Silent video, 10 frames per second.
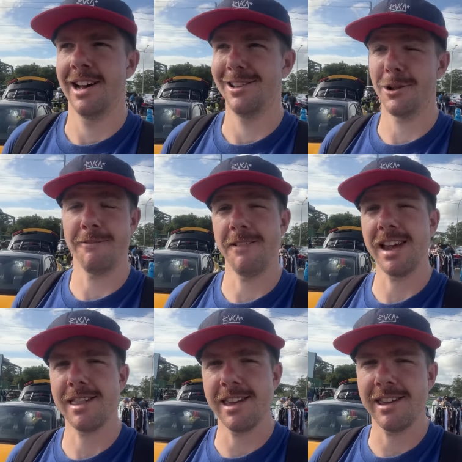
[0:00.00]
a lot of
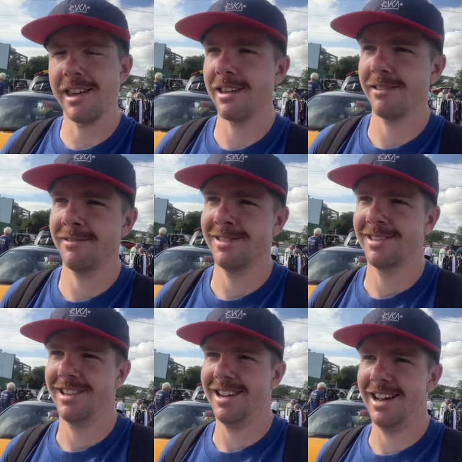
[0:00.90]
fake thinking.
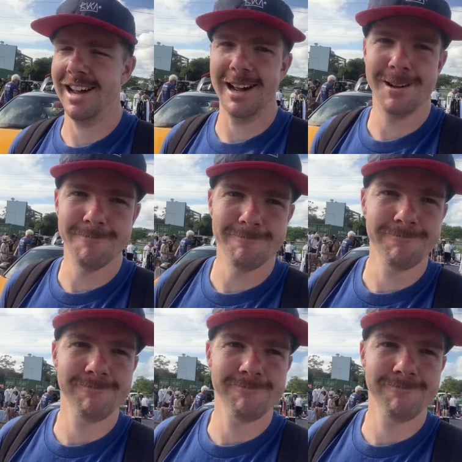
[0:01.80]
Um,